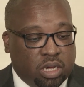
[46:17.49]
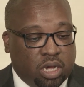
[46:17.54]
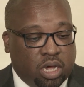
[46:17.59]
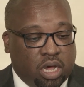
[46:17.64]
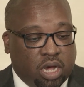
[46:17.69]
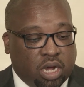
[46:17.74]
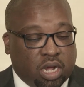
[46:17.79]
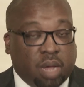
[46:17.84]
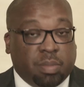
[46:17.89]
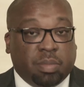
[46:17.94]

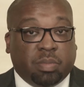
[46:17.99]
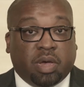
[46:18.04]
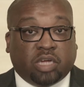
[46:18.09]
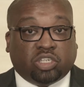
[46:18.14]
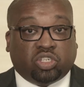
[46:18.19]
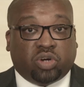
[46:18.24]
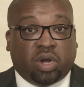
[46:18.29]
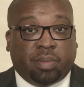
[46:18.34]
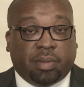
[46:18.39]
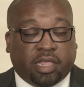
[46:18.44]
Coming
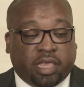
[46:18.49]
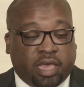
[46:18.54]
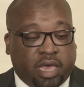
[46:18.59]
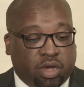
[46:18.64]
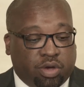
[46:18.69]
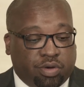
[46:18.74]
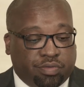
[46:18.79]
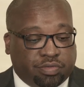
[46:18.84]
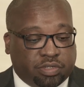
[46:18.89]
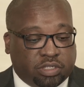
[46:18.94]
back to Rama
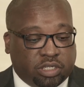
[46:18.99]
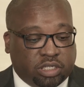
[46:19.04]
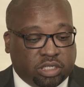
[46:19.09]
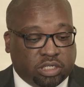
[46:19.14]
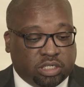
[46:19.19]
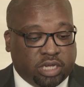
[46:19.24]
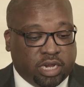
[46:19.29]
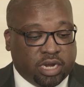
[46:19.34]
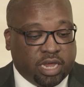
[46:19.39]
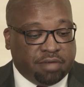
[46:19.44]
Nyang of
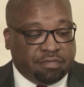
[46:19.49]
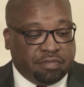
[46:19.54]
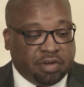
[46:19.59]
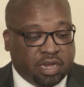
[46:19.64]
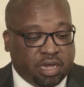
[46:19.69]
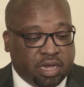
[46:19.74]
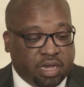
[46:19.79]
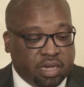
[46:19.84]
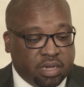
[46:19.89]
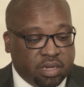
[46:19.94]
CGT and
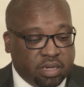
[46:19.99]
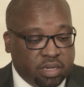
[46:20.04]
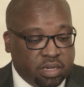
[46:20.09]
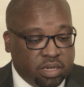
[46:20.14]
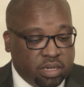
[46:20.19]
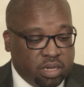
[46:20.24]
Africa,